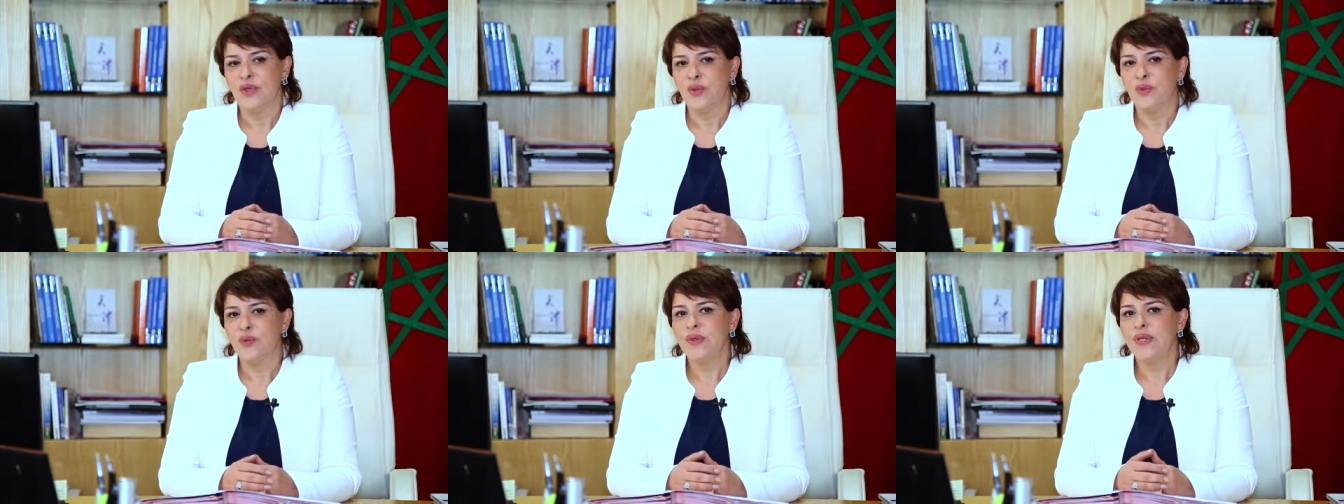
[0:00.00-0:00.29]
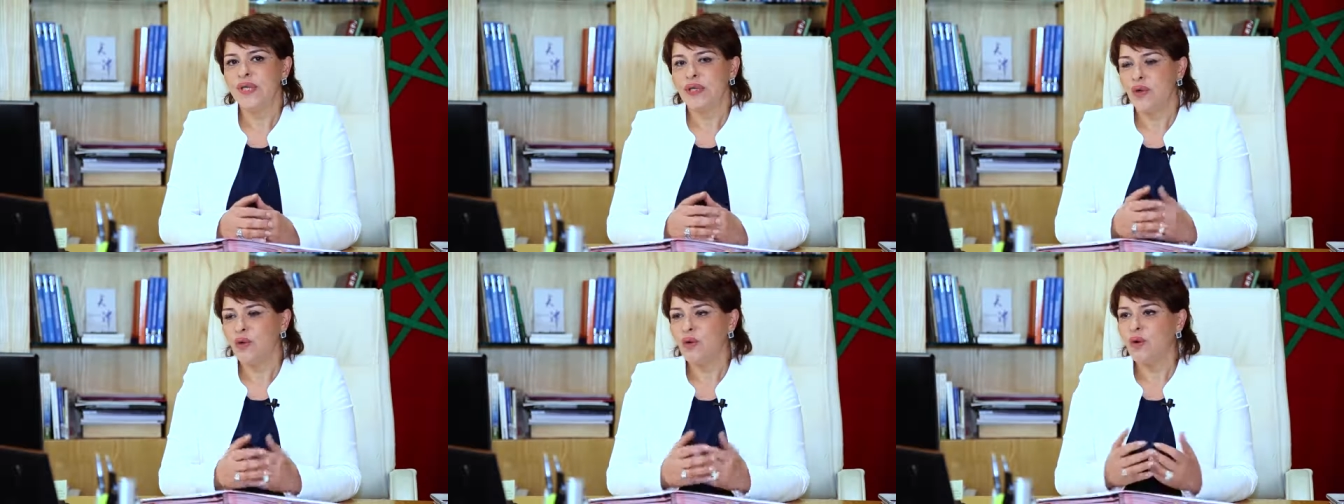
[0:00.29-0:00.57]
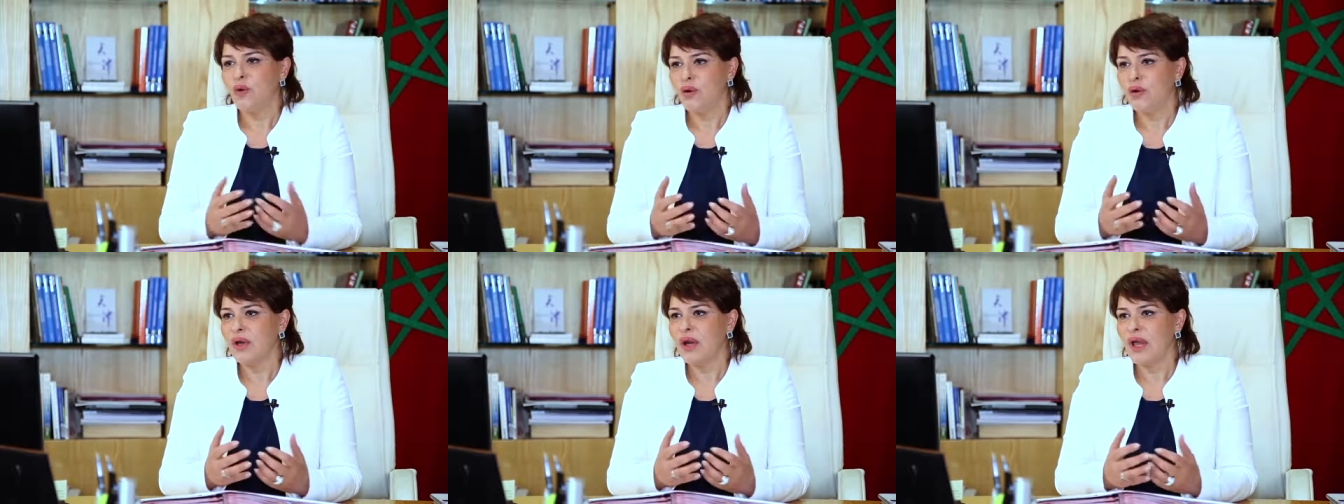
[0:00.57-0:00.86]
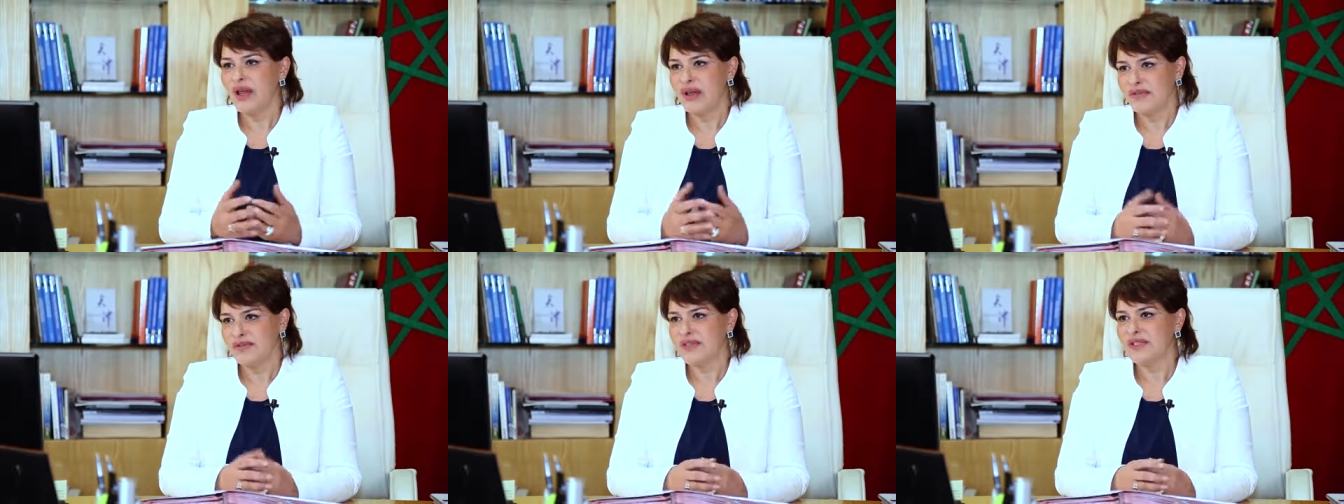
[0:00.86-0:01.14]
we all
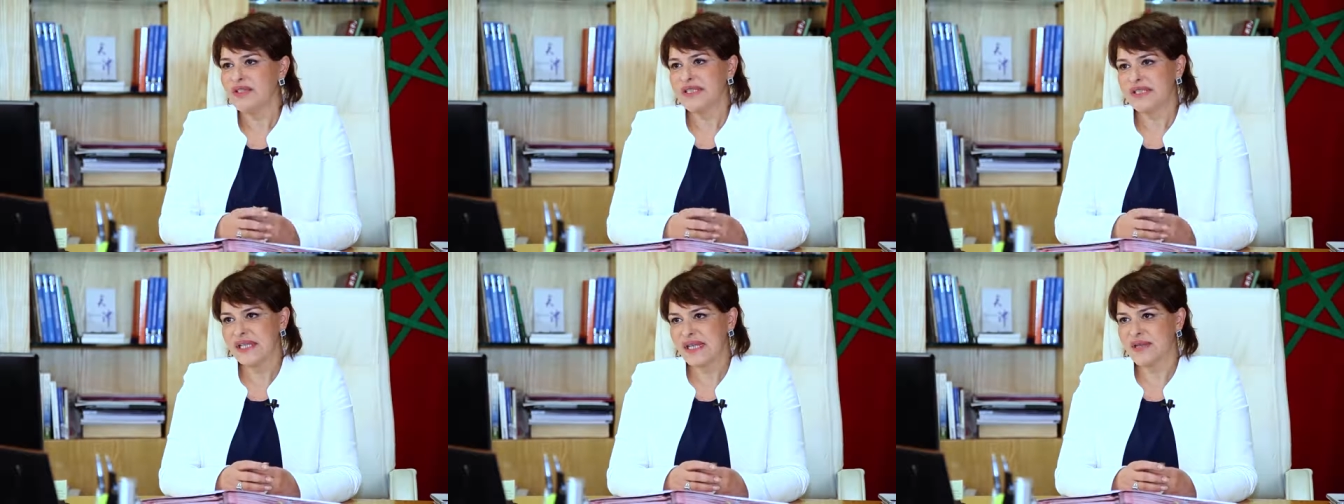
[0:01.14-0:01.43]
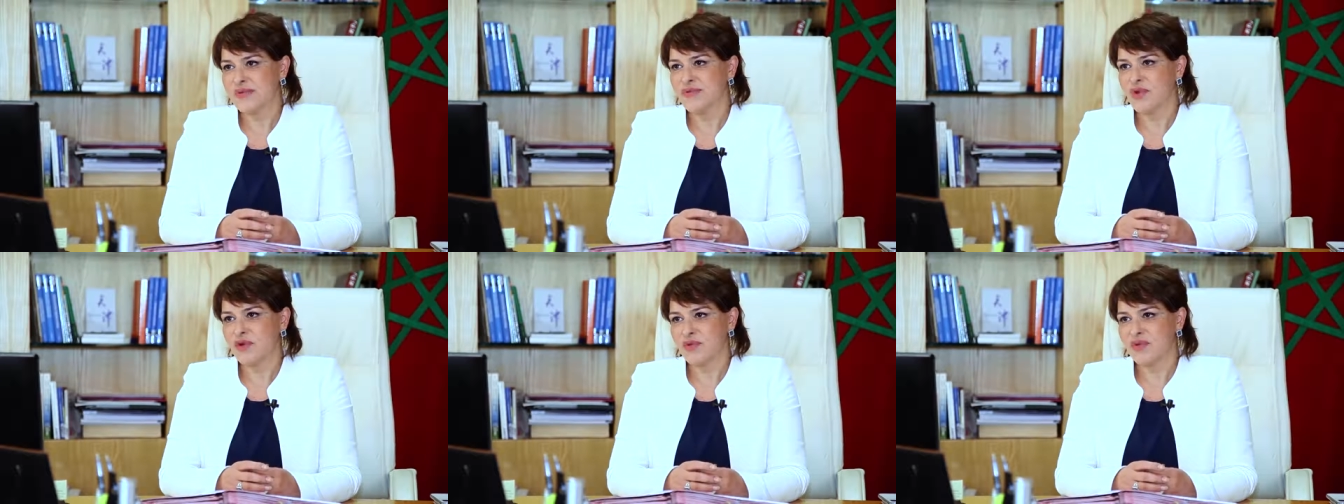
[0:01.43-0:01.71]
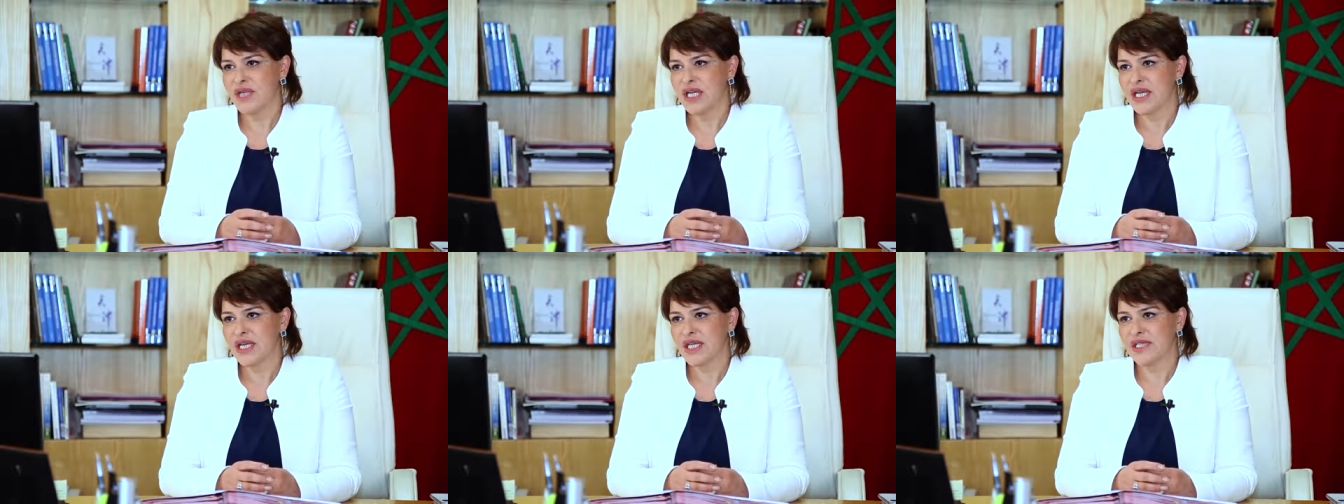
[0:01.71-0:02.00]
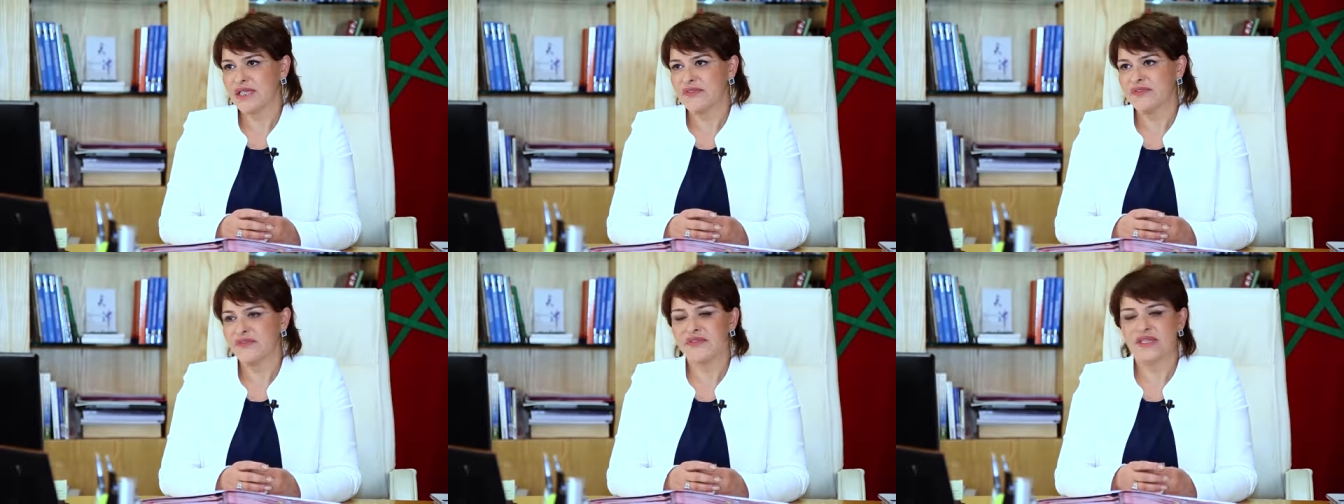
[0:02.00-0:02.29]
have the same
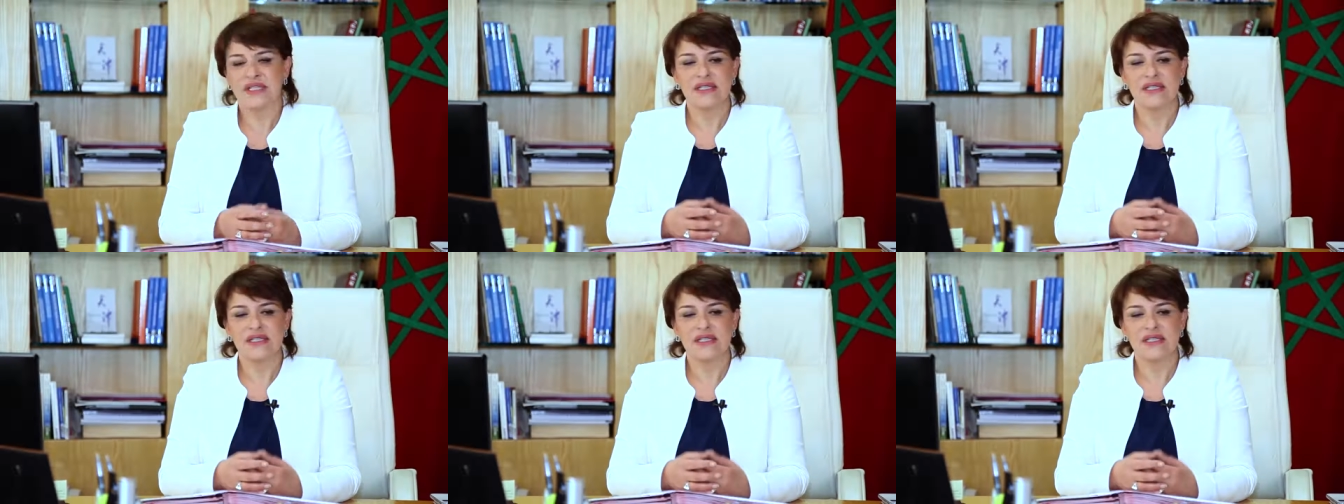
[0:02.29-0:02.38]
objective,